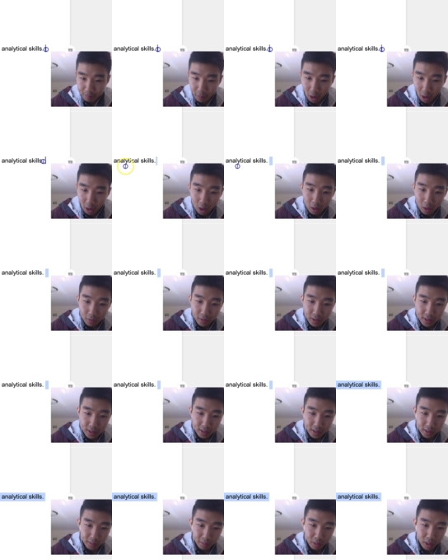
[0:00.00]
all of this
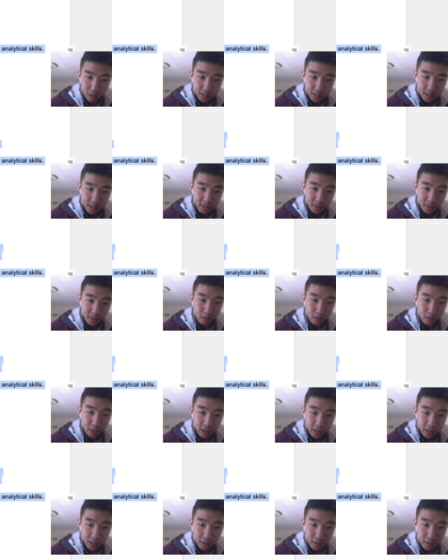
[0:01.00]
is a process of
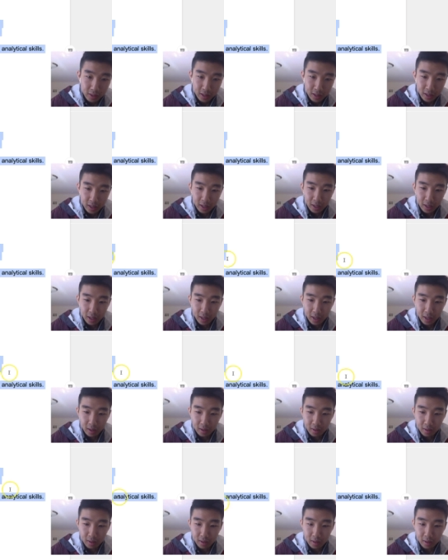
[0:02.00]
learning and